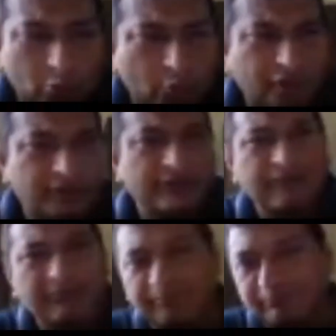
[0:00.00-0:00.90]
don't
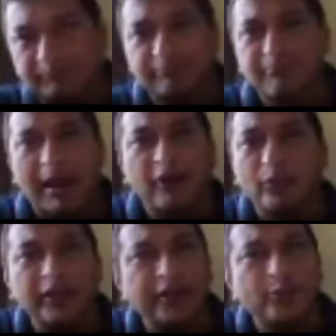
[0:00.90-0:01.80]

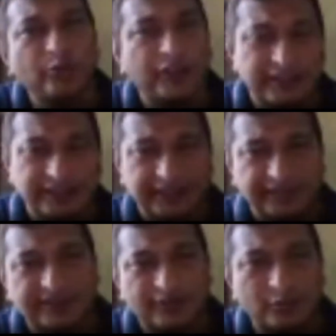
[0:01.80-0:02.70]
manually do these
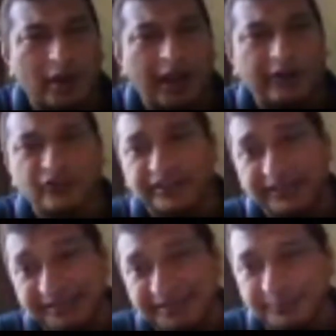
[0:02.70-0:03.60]
things. You have
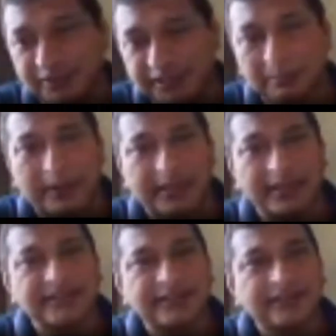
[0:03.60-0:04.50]
systems in
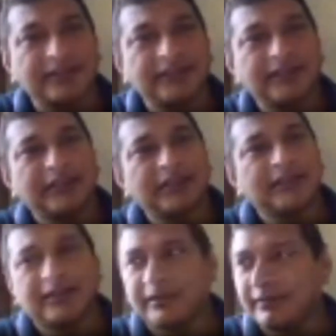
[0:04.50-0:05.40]
place.
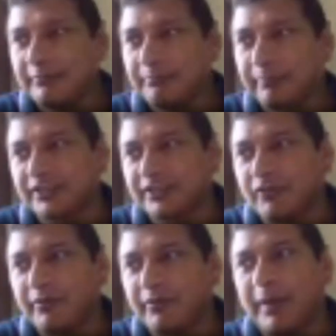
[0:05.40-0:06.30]
Press
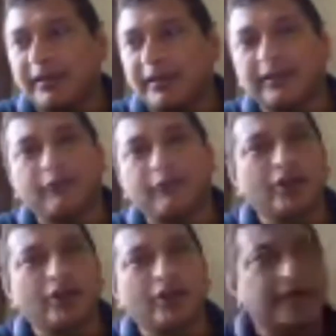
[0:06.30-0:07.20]
of a button
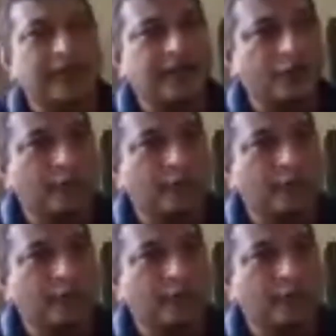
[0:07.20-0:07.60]
would